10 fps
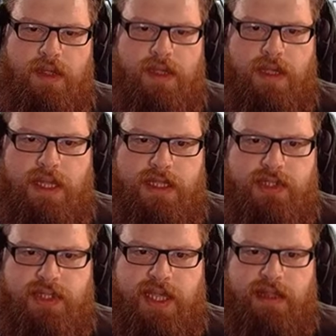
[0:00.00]
Let's
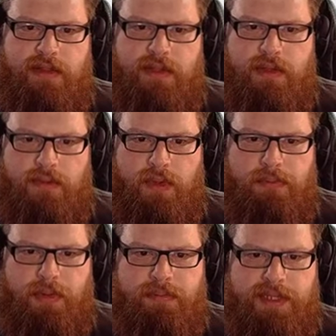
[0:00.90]
just get you all
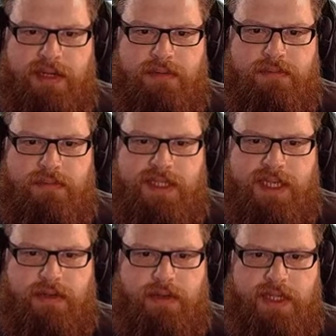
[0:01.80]
pumped out. I'll
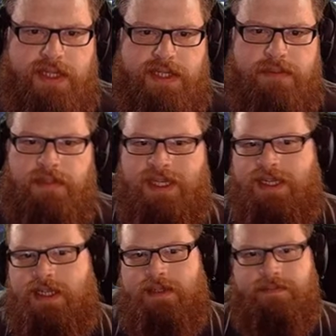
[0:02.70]
take all this. We're going to
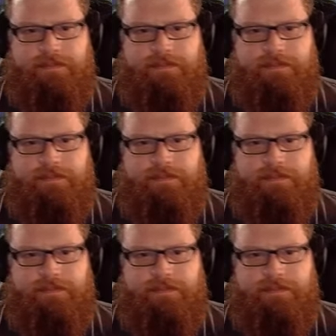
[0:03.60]
need it.